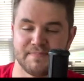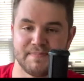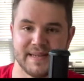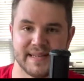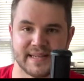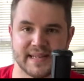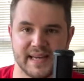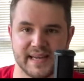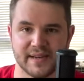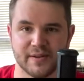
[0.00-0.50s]

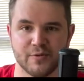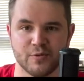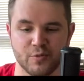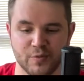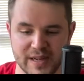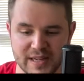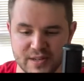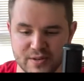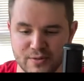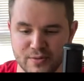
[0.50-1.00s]
speaking,
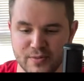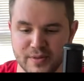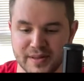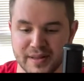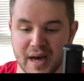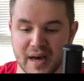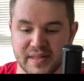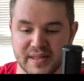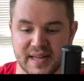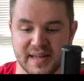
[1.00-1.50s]
we do
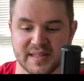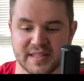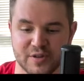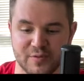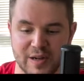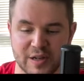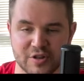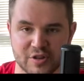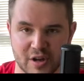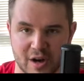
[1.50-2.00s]
nothing
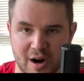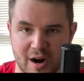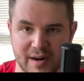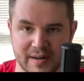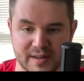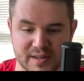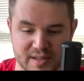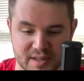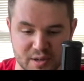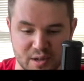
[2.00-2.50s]
to reach the
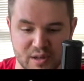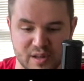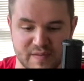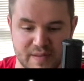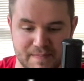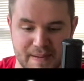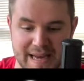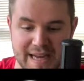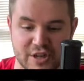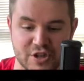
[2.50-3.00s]
heart and soul
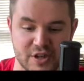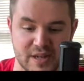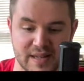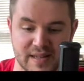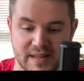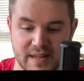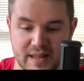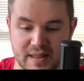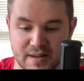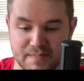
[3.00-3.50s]
of the
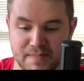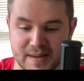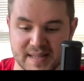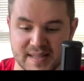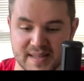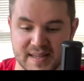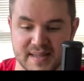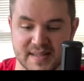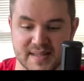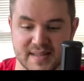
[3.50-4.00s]
patient. The
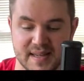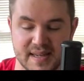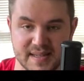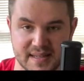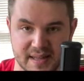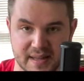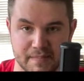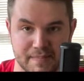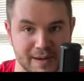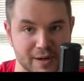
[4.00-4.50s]
business
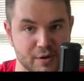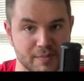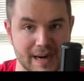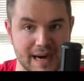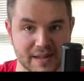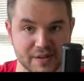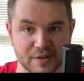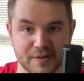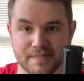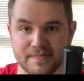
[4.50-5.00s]
is in the pill
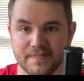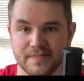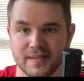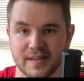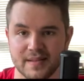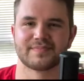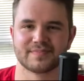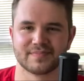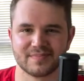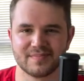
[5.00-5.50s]
bottle.
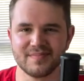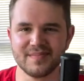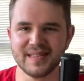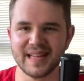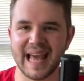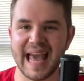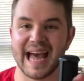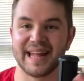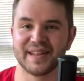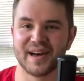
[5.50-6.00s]

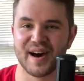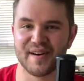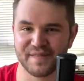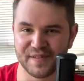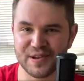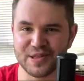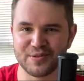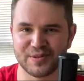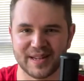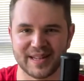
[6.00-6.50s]
And
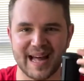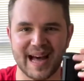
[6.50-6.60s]
further in the